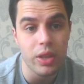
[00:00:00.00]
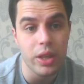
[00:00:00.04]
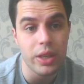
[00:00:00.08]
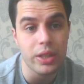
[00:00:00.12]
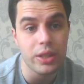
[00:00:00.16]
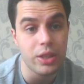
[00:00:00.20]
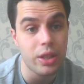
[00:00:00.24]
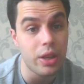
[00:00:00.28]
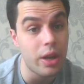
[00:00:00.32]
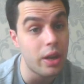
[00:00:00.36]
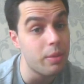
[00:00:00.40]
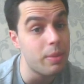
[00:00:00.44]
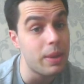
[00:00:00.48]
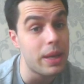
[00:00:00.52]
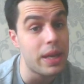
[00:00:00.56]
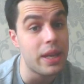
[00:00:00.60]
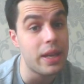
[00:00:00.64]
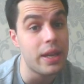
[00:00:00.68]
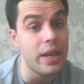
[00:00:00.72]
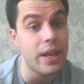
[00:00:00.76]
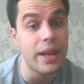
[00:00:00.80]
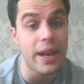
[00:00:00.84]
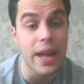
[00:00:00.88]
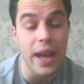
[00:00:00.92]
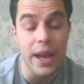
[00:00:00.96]
is going to
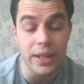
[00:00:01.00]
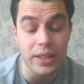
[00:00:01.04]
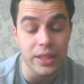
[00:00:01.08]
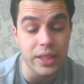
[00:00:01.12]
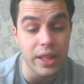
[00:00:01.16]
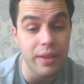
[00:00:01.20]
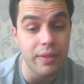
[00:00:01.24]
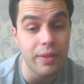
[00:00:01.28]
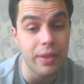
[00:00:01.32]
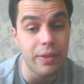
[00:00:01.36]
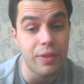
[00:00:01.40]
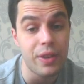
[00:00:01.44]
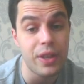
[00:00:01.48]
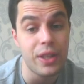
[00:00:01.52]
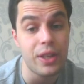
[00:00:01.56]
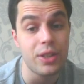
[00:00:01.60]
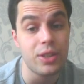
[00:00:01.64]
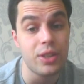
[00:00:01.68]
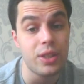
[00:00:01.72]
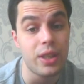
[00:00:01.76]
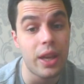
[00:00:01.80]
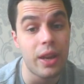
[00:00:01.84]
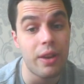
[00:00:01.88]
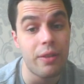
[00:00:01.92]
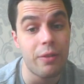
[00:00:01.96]
be inactive if he
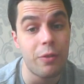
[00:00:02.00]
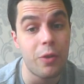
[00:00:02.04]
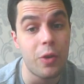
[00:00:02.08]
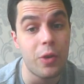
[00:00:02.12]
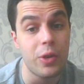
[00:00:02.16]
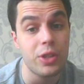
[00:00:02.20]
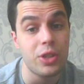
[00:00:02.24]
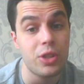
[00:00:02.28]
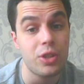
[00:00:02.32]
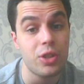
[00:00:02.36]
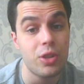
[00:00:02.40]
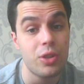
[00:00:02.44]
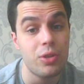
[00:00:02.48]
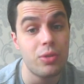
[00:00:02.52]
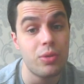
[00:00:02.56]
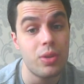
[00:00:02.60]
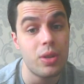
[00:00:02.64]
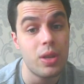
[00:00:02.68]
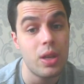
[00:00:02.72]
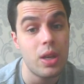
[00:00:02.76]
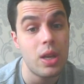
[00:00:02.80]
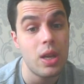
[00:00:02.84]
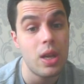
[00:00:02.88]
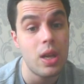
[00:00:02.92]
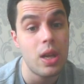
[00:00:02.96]
doesn't get a fight soon.